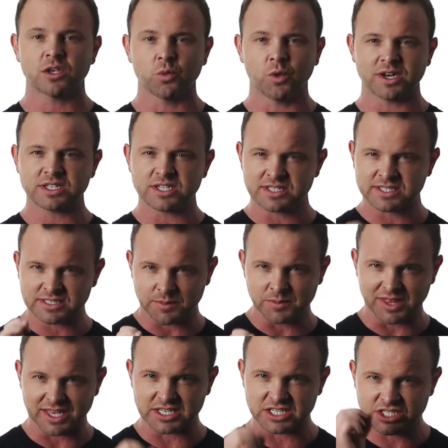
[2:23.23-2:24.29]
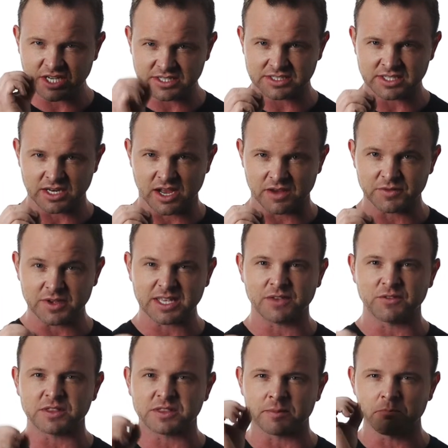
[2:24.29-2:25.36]
You want to just stimulate just enough,
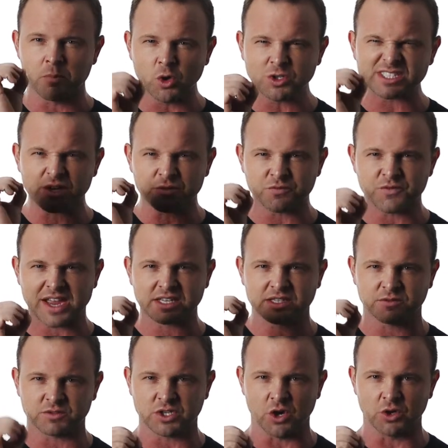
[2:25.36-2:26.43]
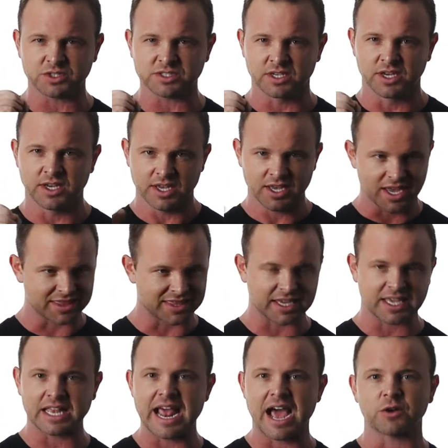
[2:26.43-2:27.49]
give it the most effective dose, and
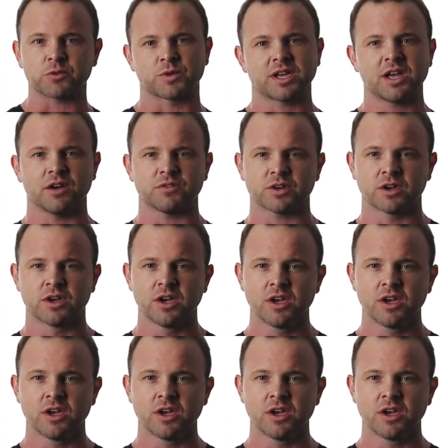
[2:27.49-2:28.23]
then get out and recover.